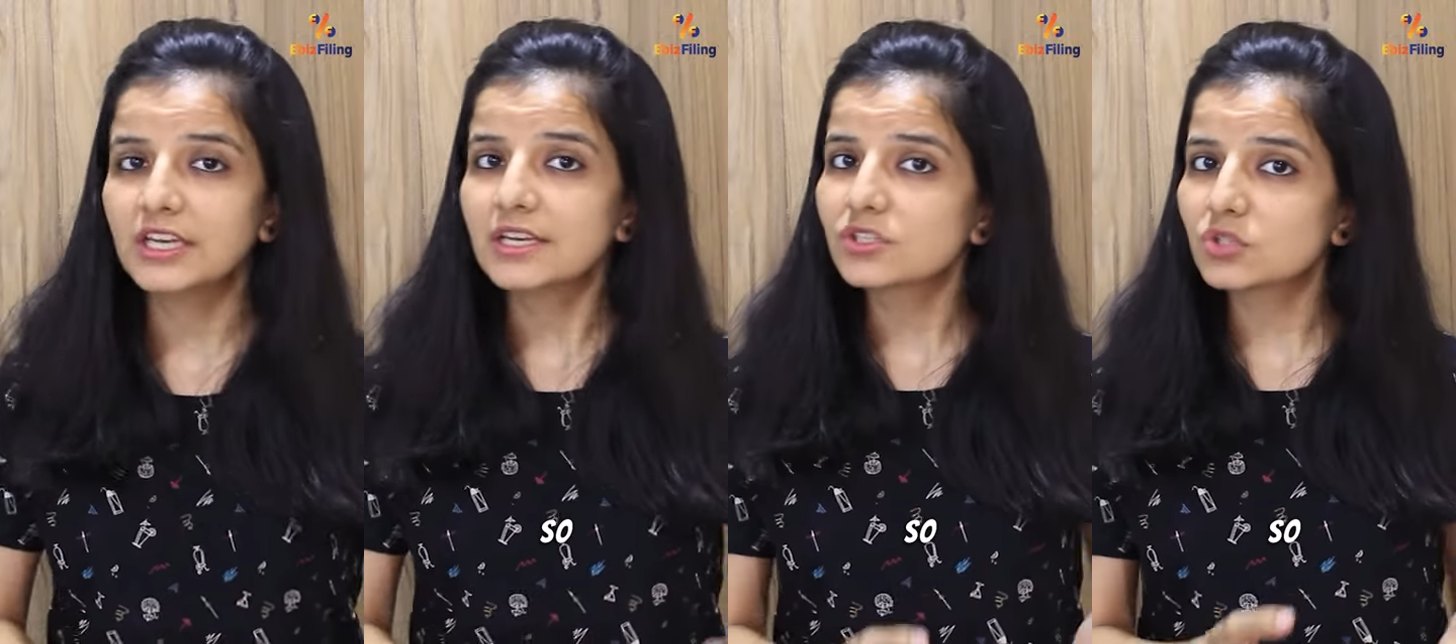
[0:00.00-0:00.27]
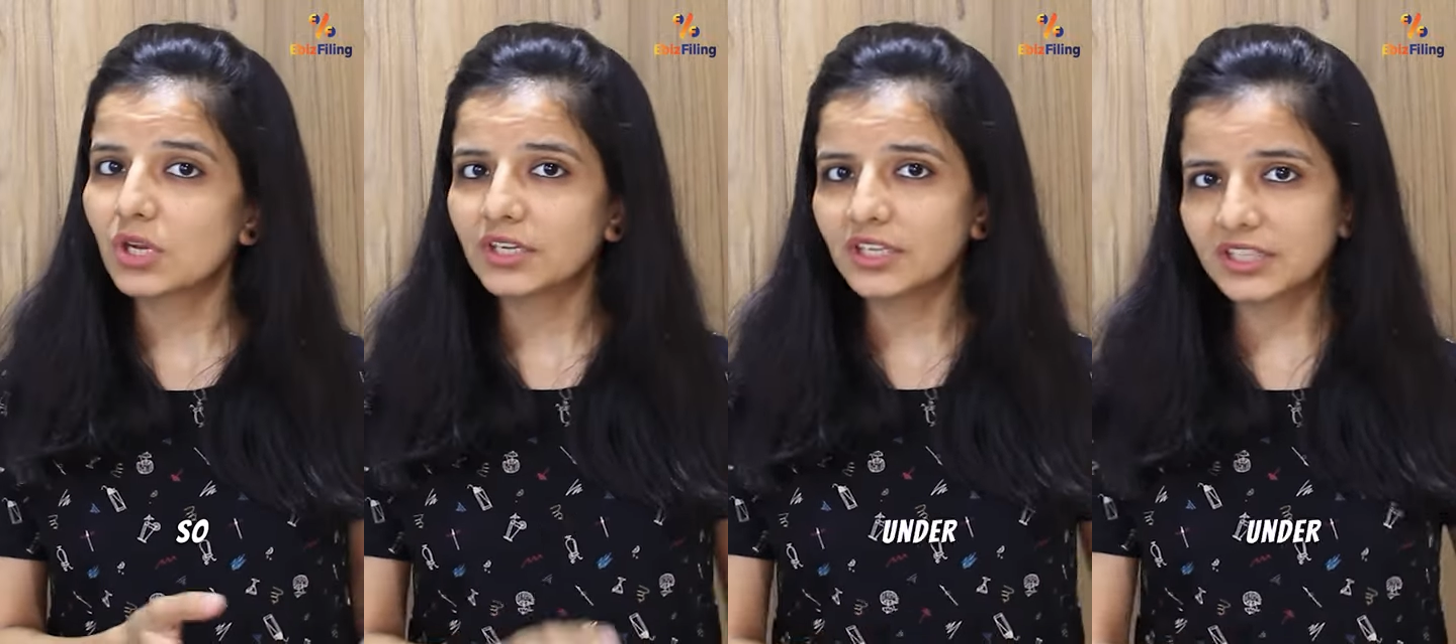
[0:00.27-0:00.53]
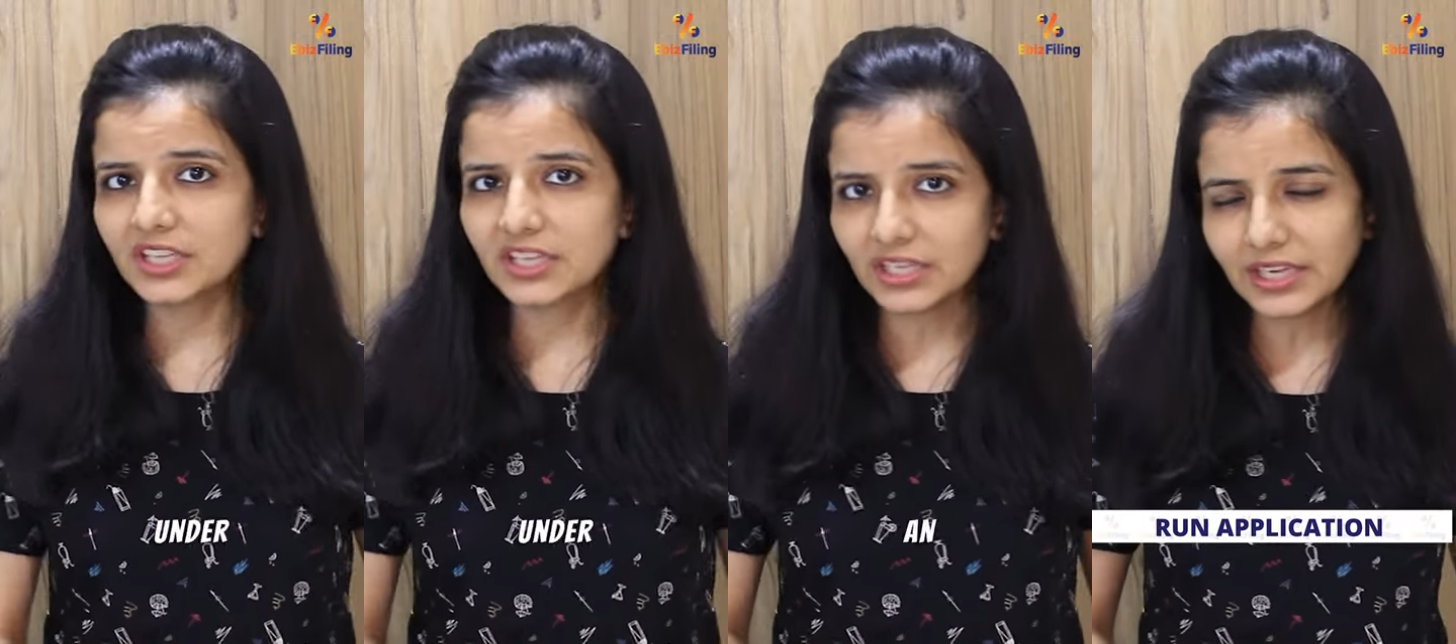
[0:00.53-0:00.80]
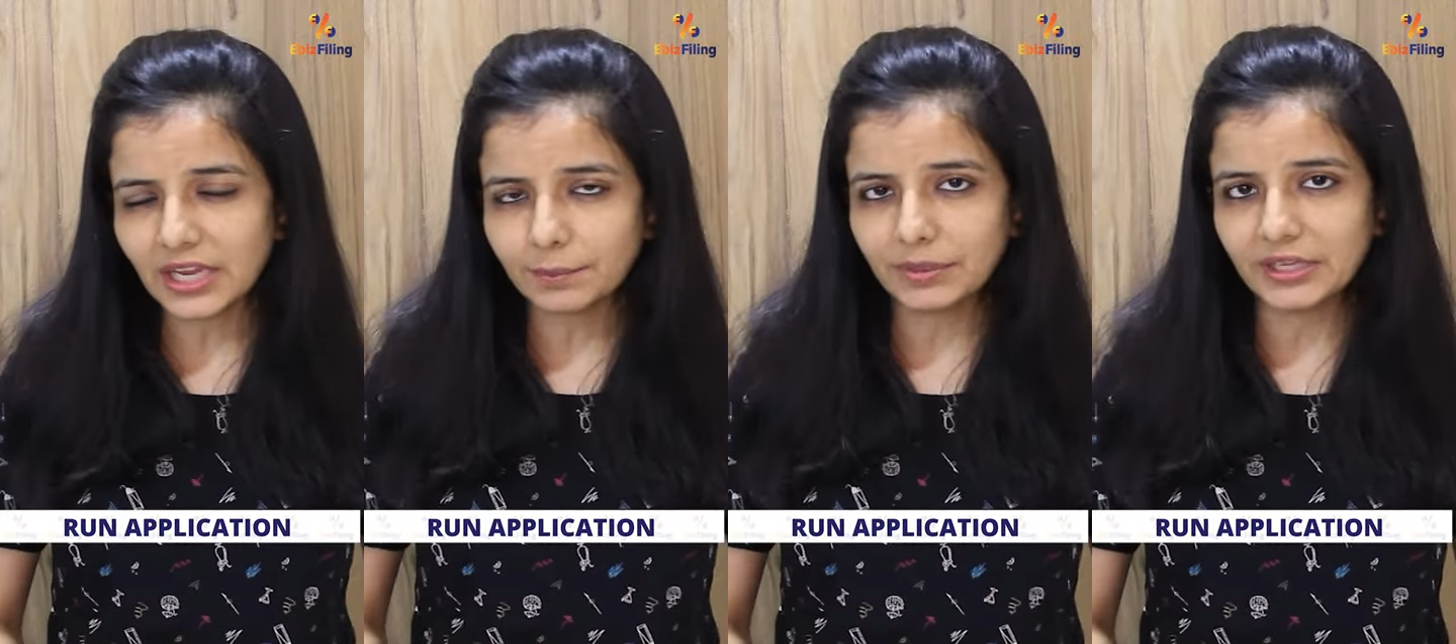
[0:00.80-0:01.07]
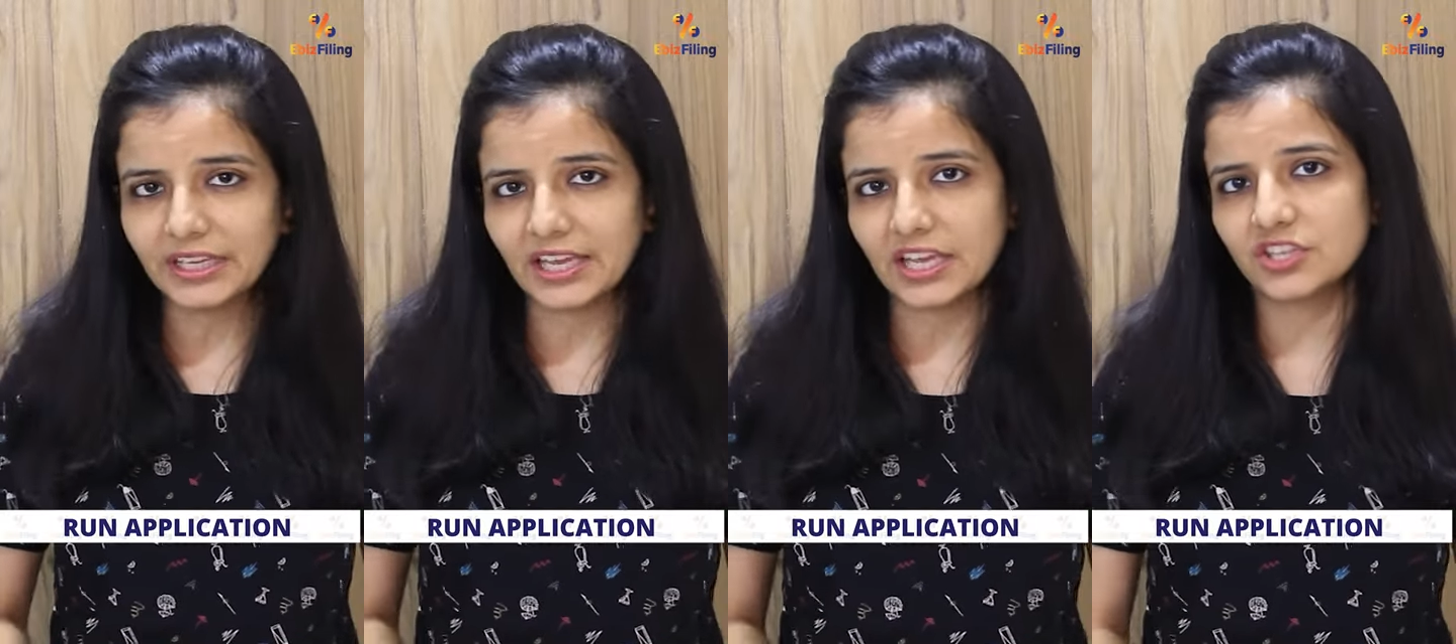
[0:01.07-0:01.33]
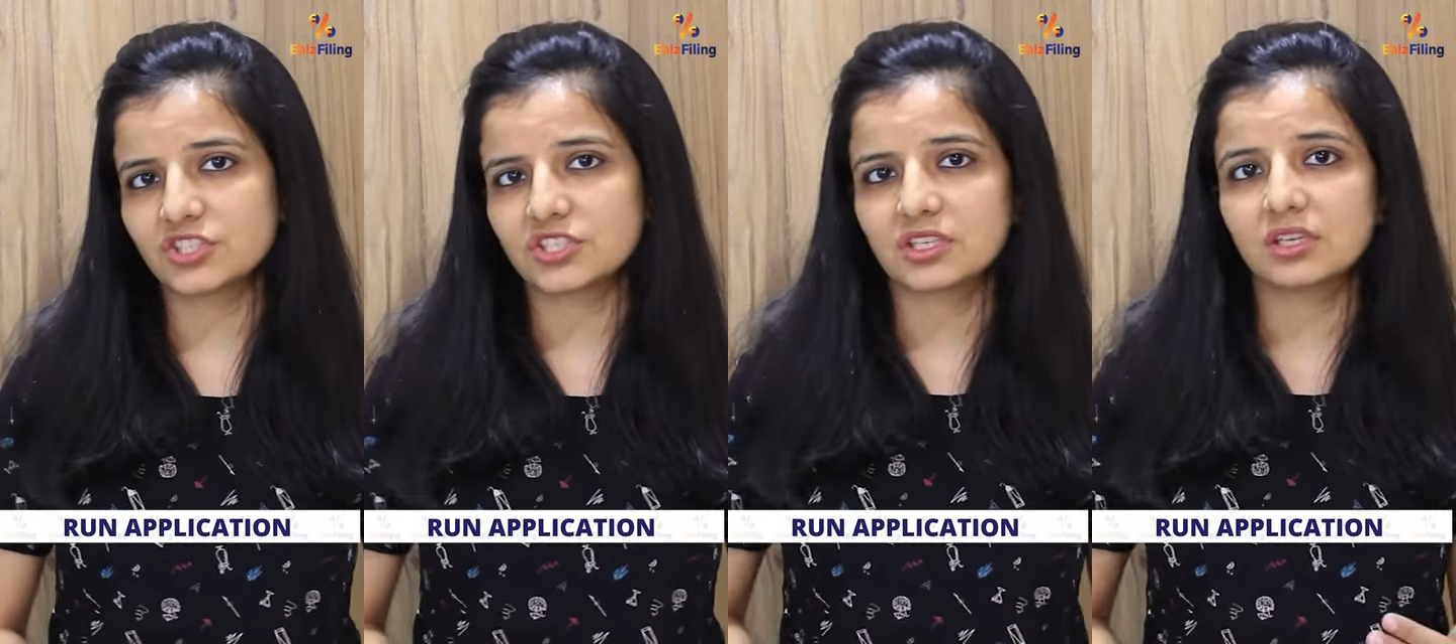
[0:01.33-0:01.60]
So under the RUN
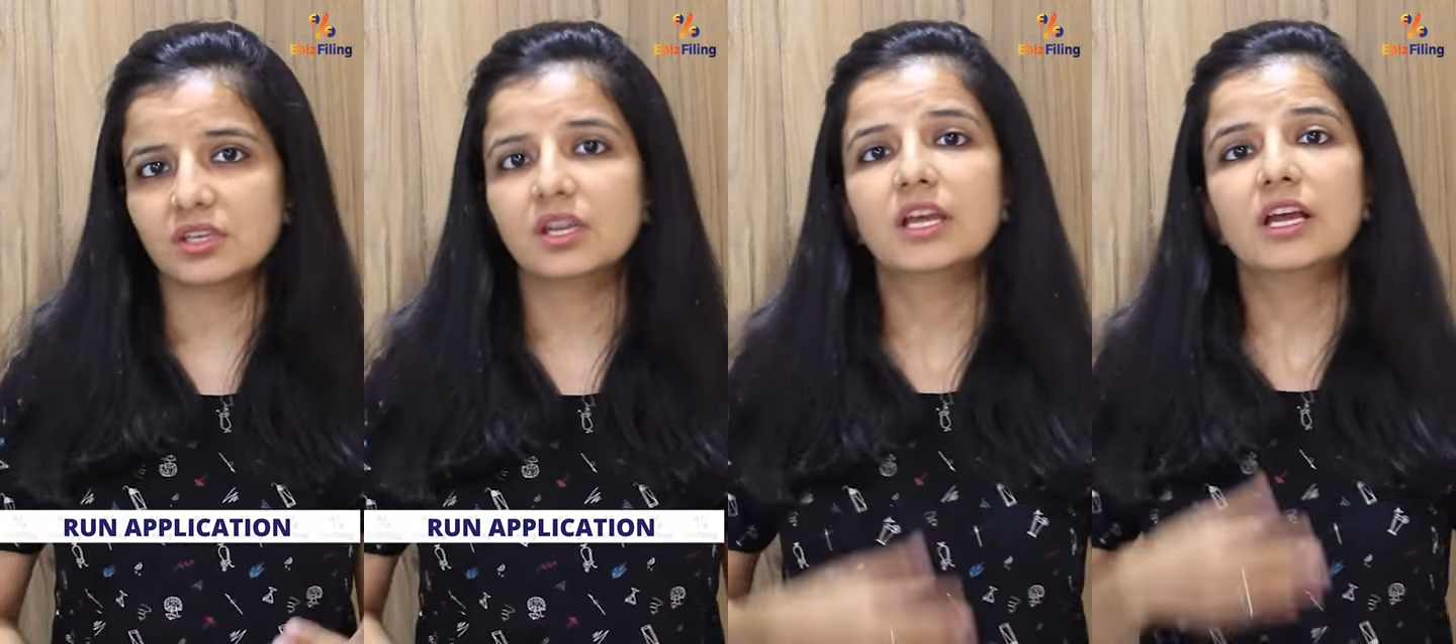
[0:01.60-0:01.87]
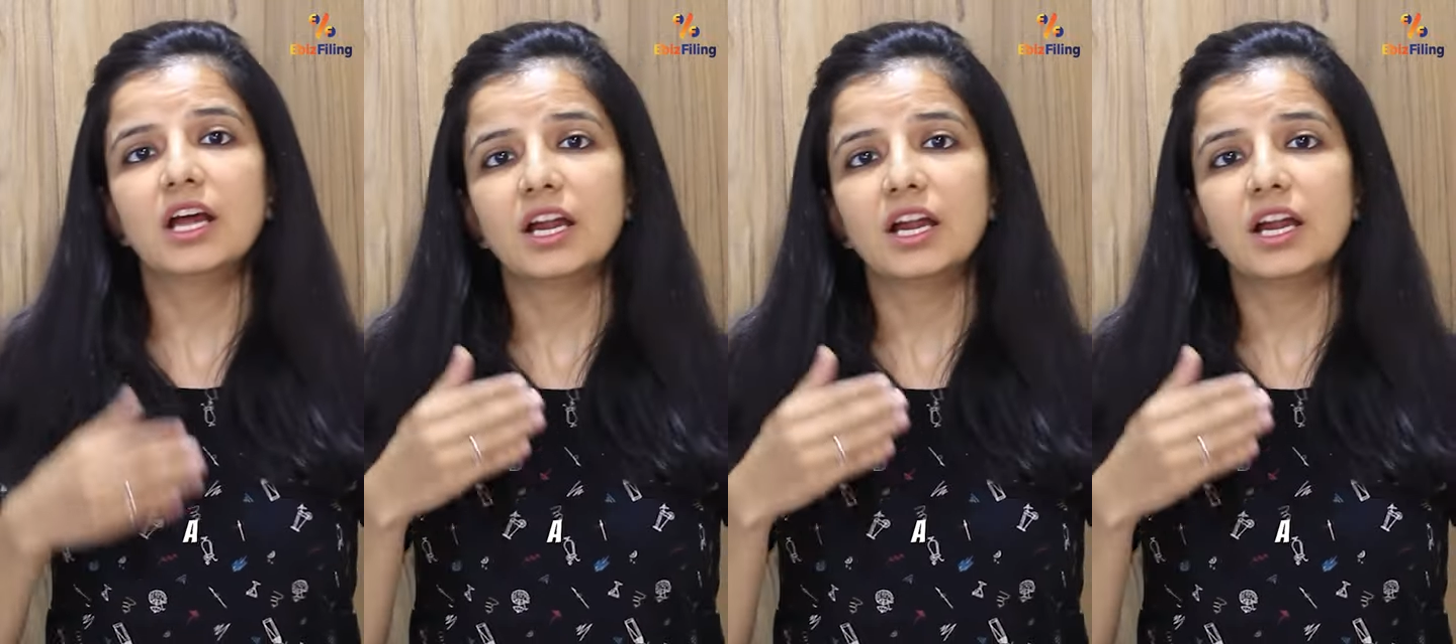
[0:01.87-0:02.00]
application,